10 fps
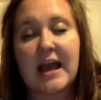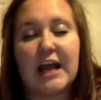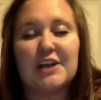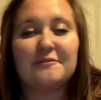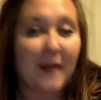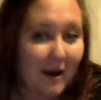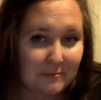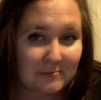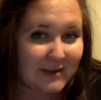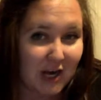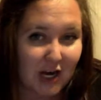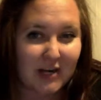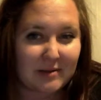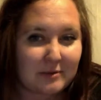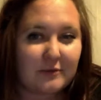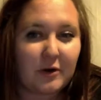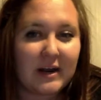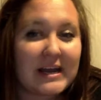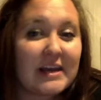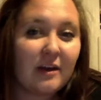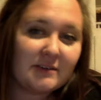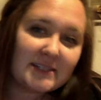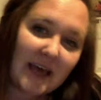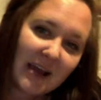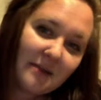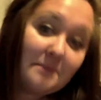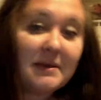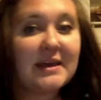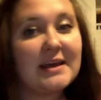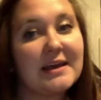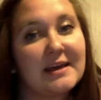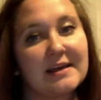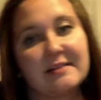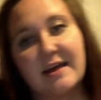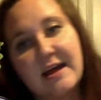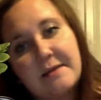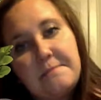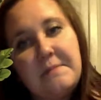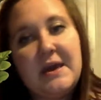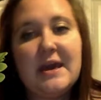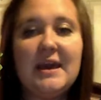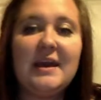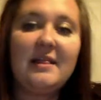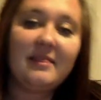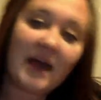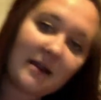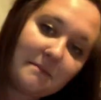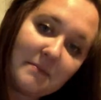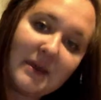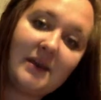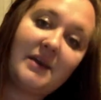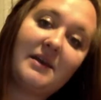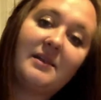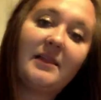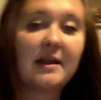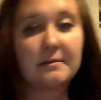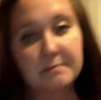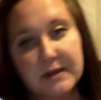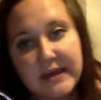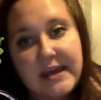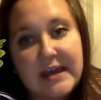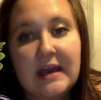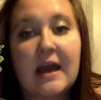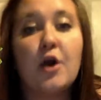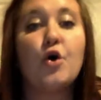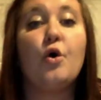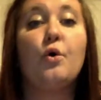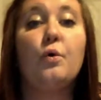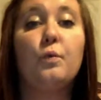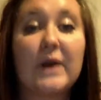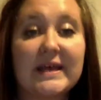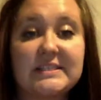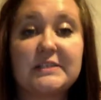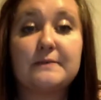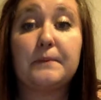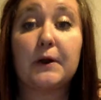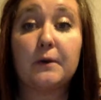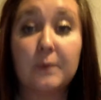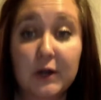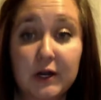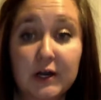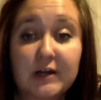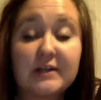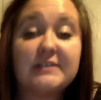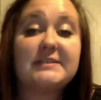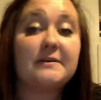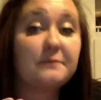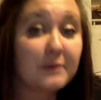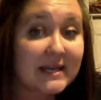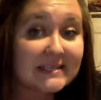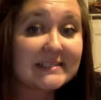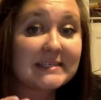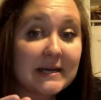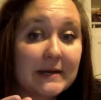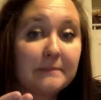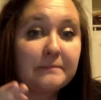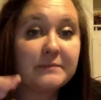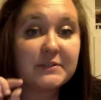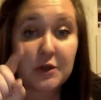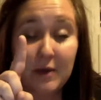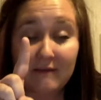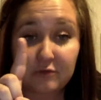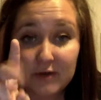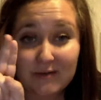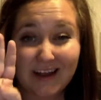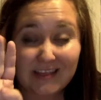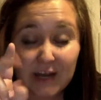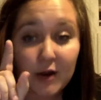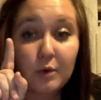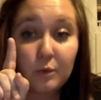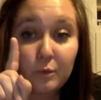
And you've probably heard it before. It goes, let it be, let it be, let it be, let it be. Whisper words of wisdom. So you have three right there.